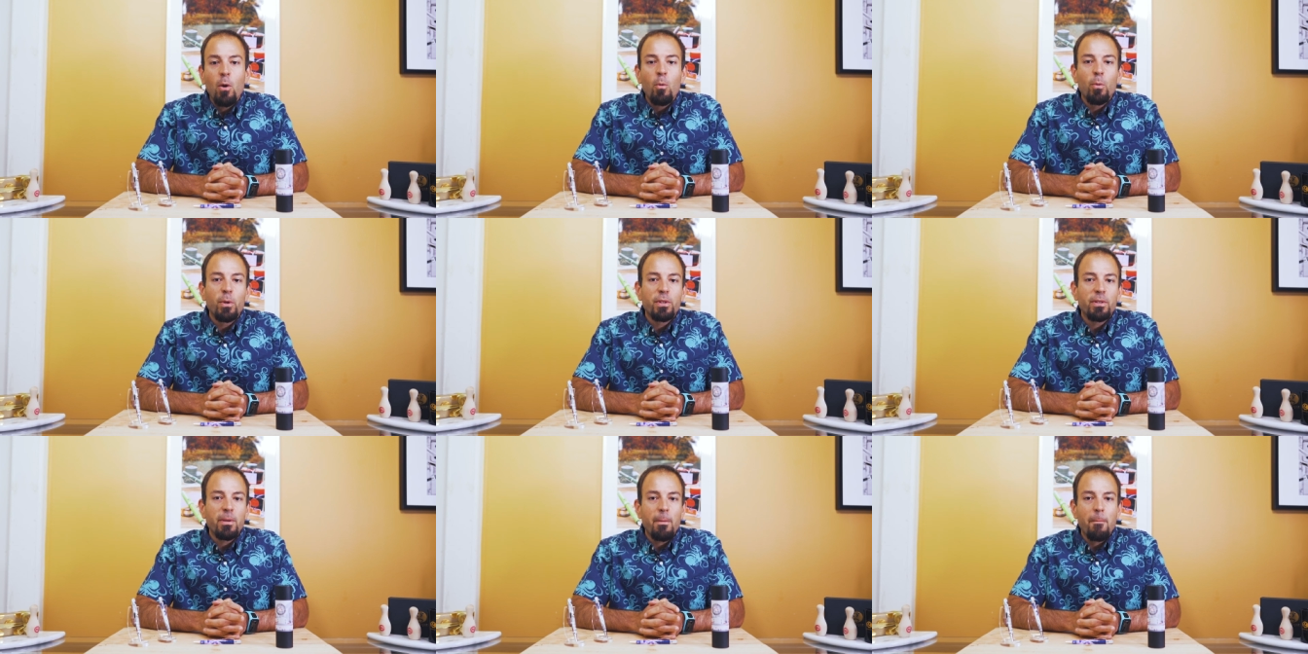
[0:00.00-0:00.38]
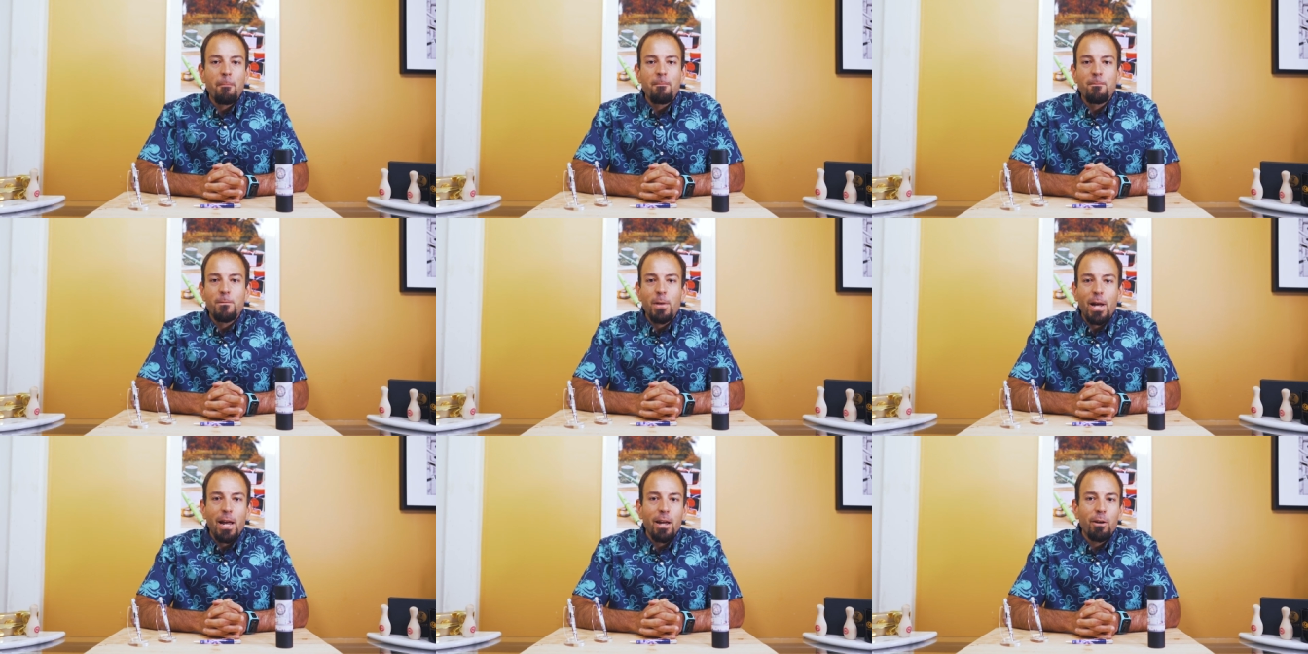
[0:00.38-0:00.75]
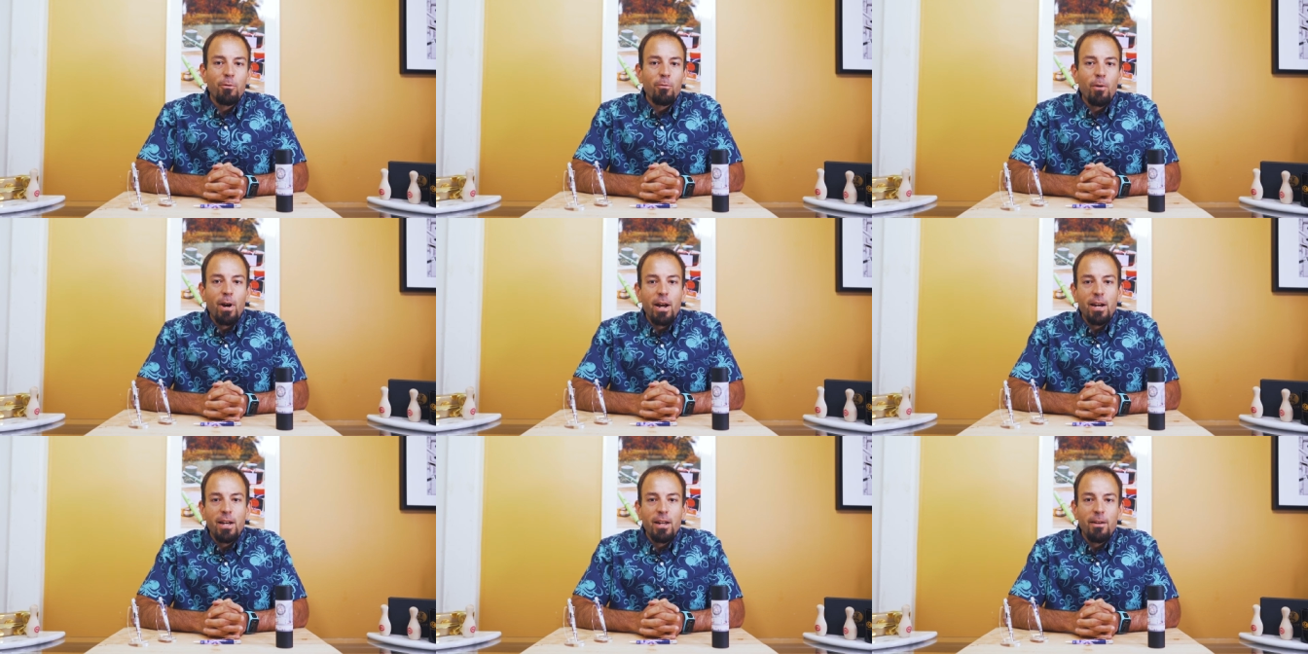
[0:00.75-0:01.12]
with some fine
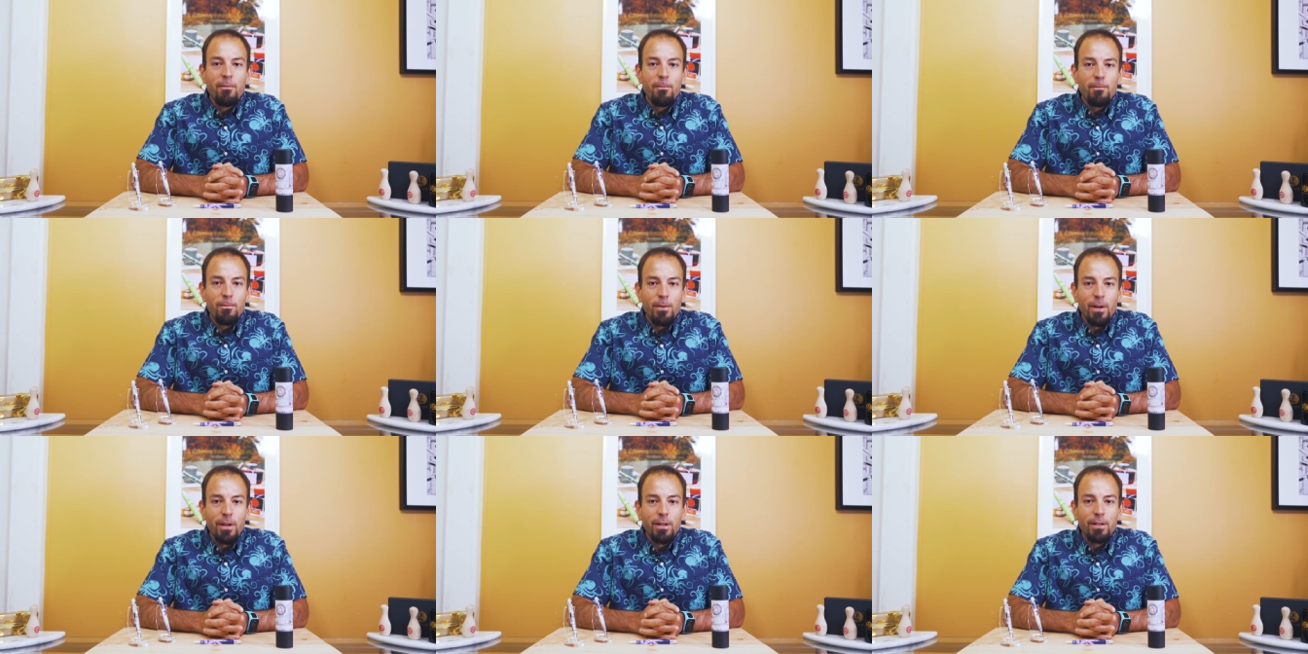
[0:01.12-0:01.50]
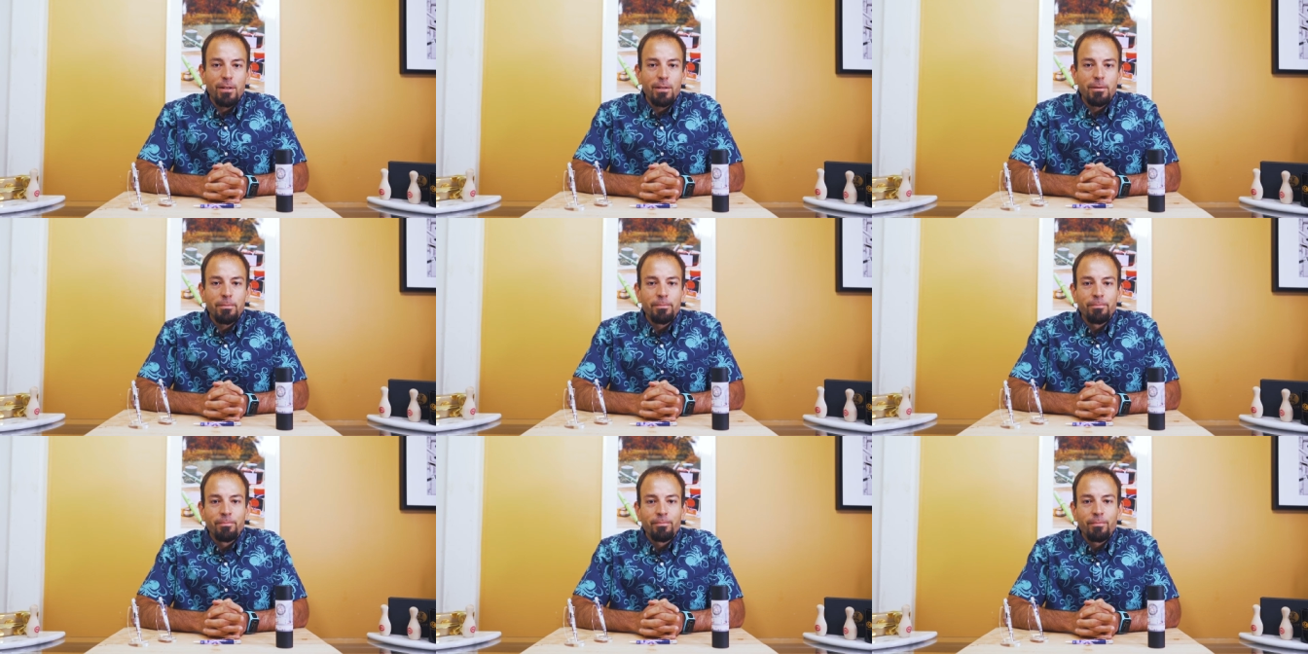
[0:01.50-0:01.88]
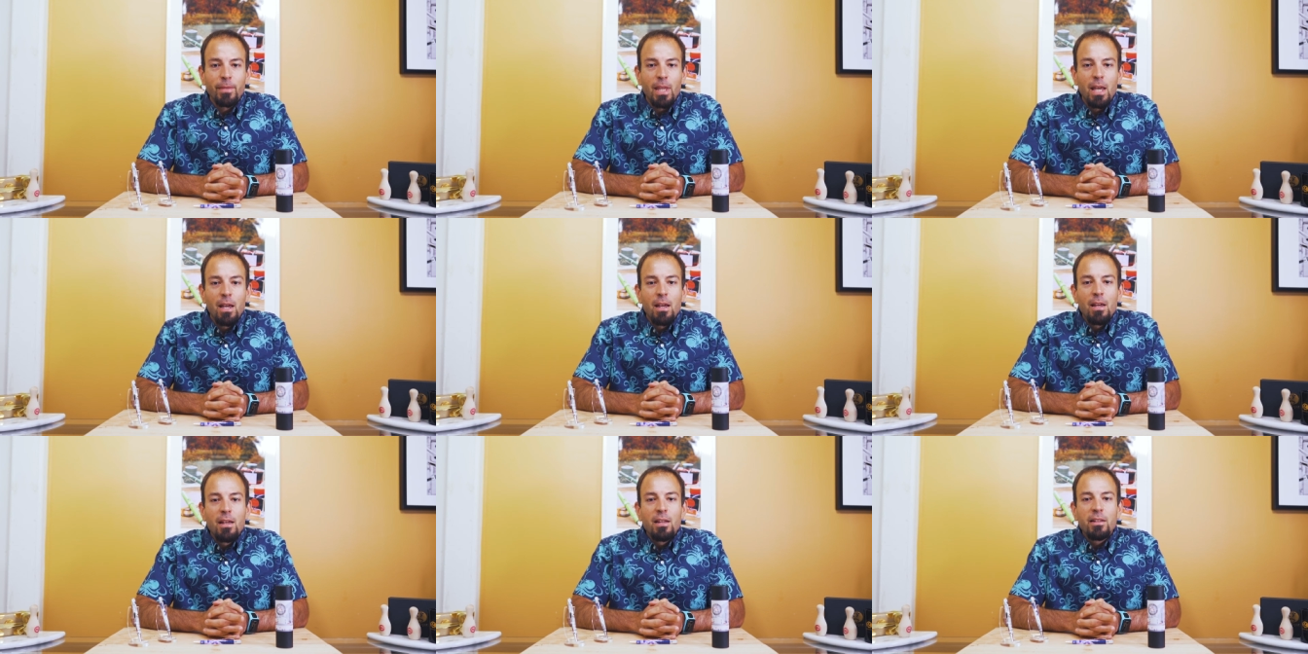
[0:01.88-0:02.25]
writing fun.
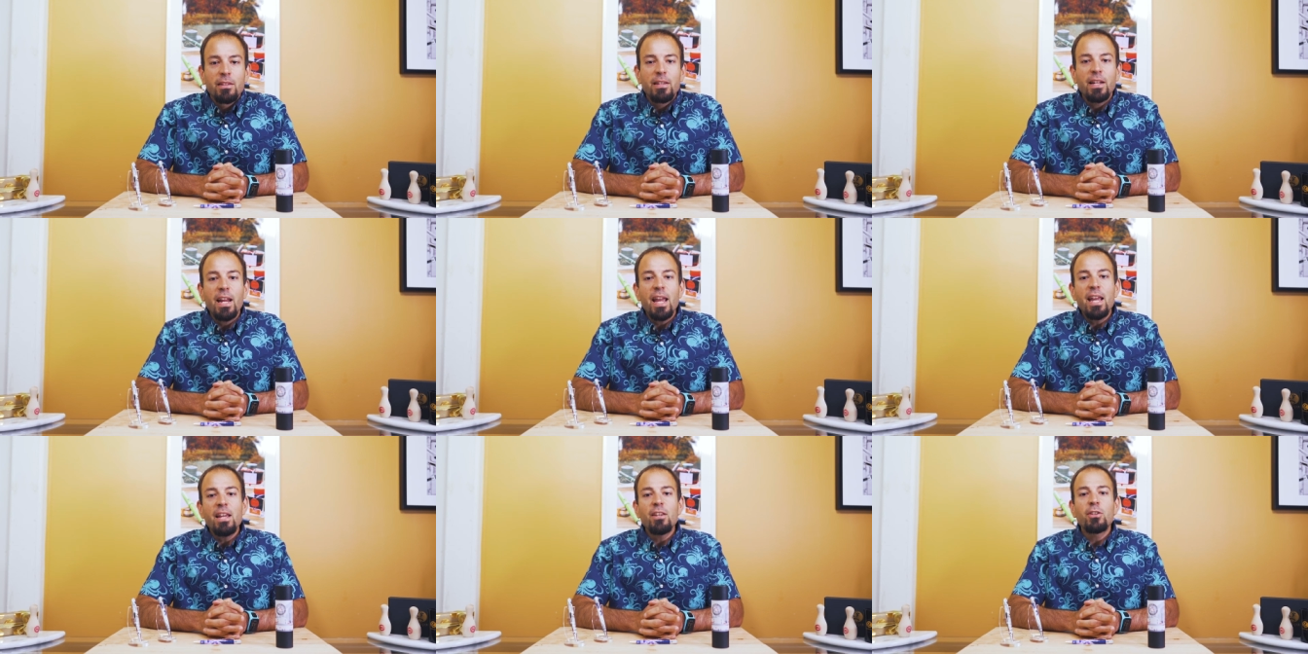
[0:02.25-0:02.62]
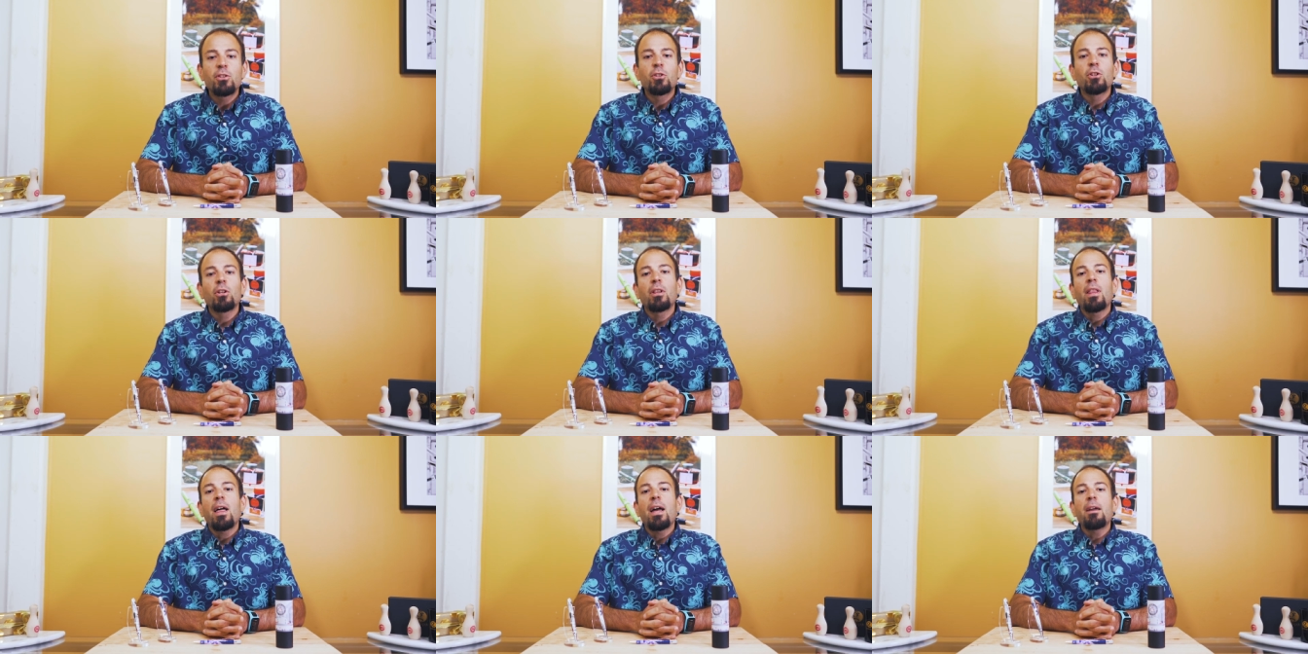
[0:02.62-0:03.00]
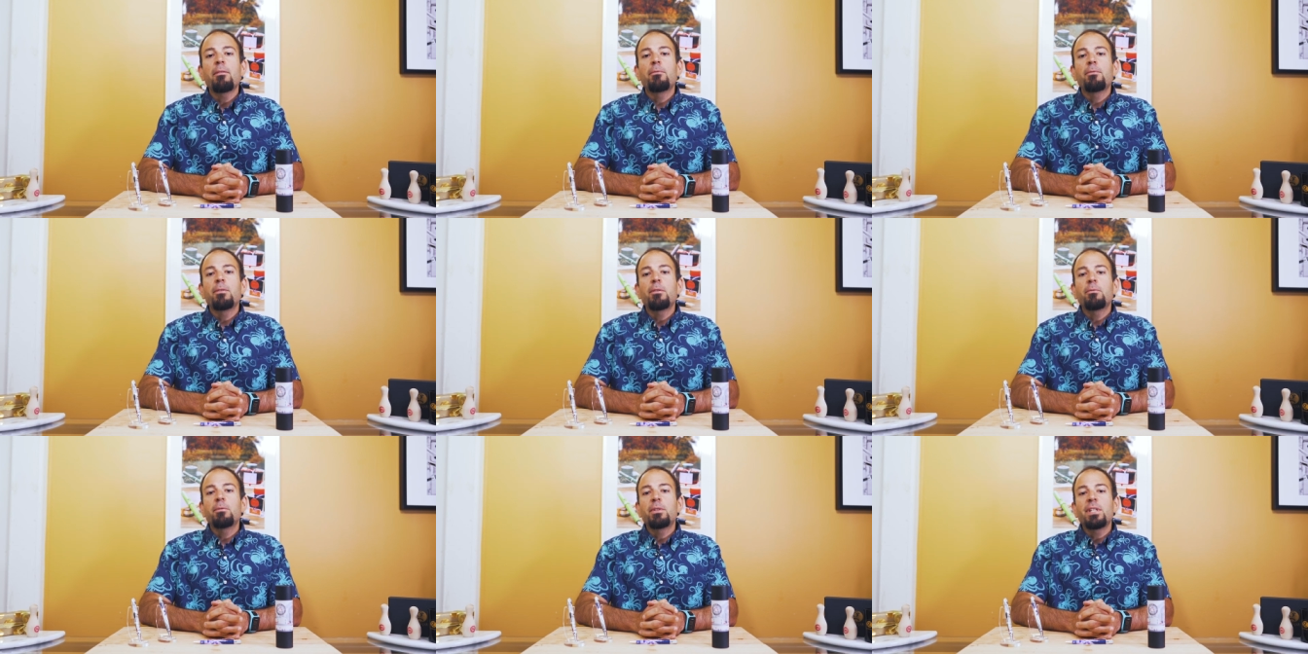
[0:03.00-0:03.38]
Today is July
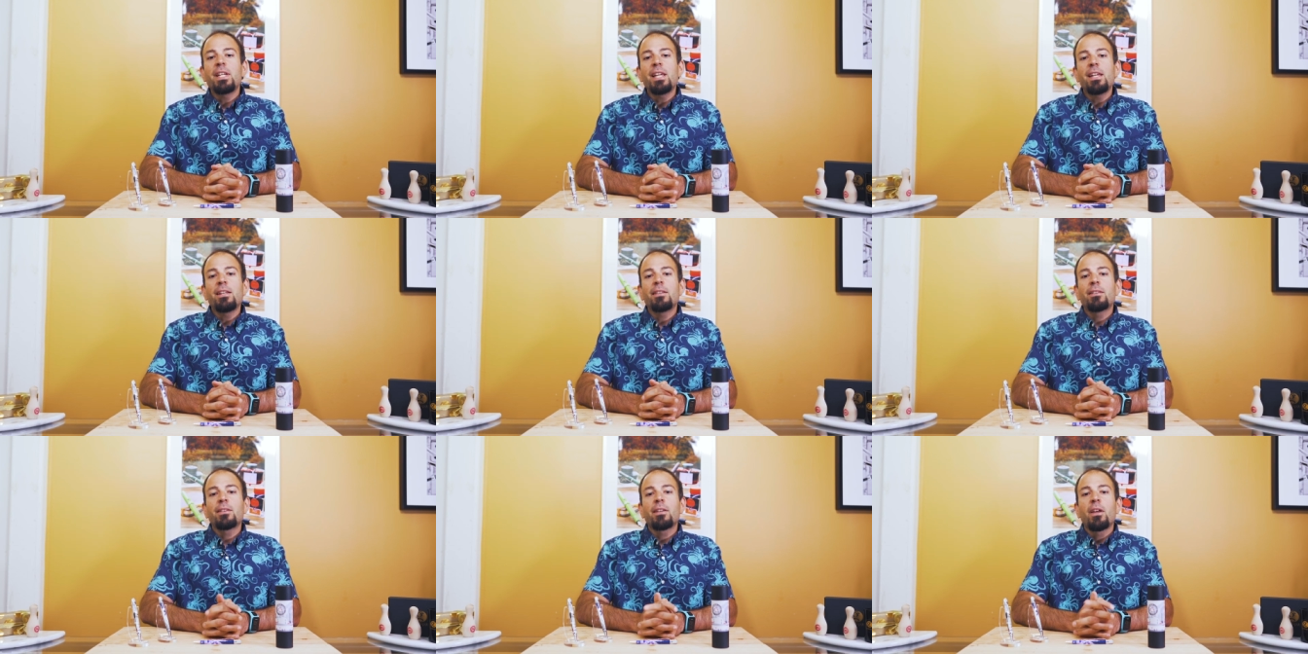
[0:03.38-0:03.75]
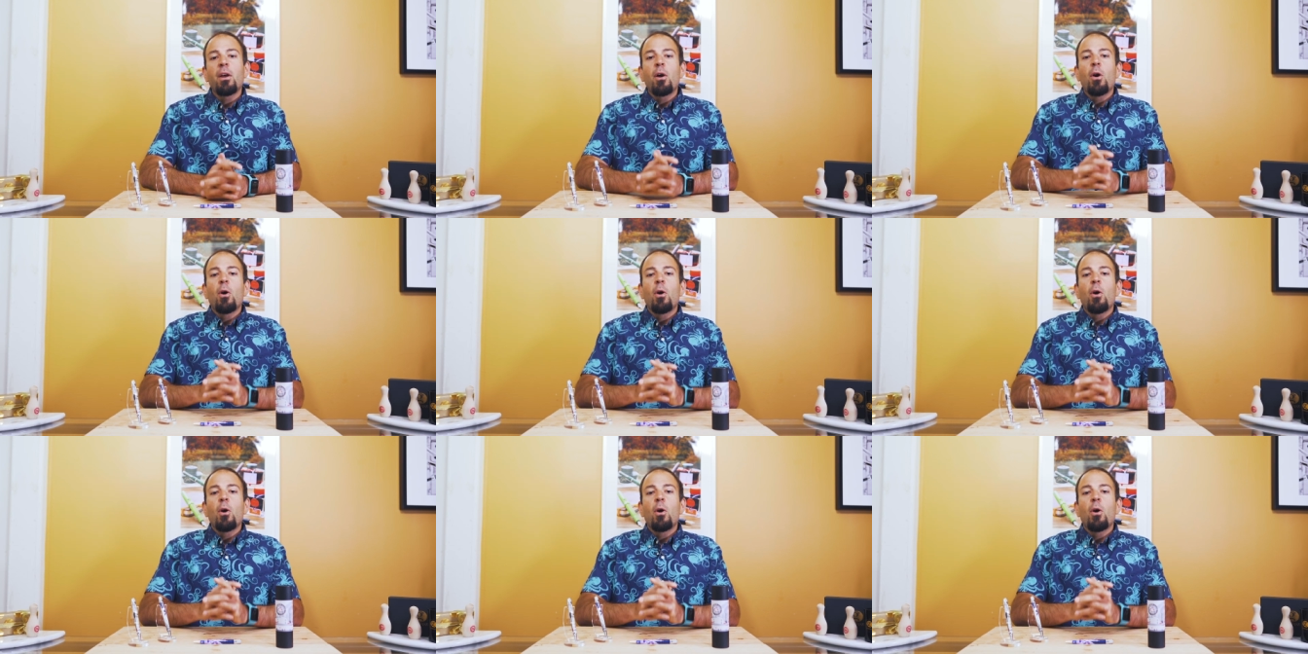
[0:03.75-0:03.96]
15th.